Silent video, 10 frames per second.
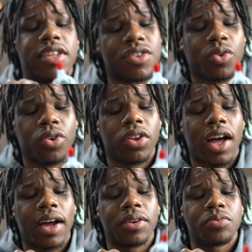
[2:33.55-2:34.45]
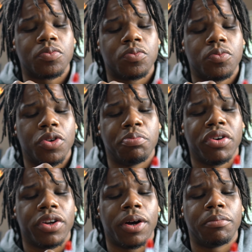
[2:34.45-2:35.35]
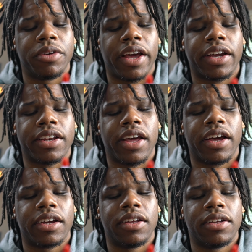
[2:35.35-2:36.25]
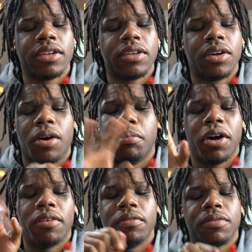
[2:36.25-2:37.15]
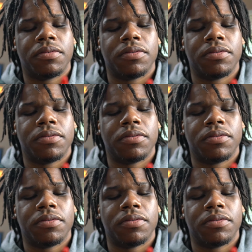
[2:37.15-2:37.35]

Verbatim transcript: This oil I would put up neck and neck above,